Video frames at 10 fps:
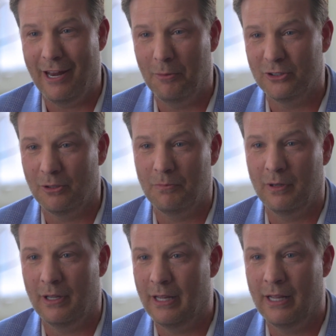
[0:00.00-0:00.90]
And it was a
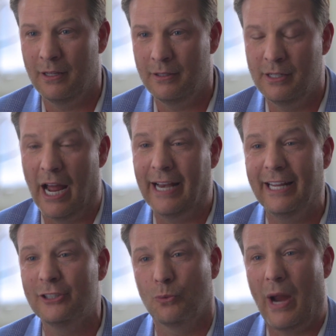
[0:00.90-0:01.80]

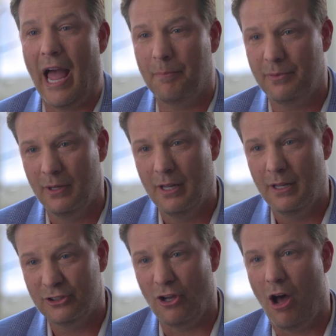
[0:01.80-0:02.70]
90s rap
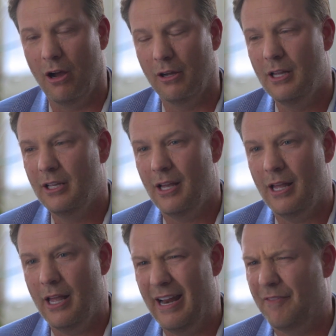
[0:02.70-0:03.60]
song
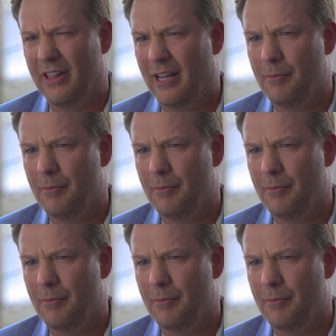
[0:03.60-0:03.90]
and everything.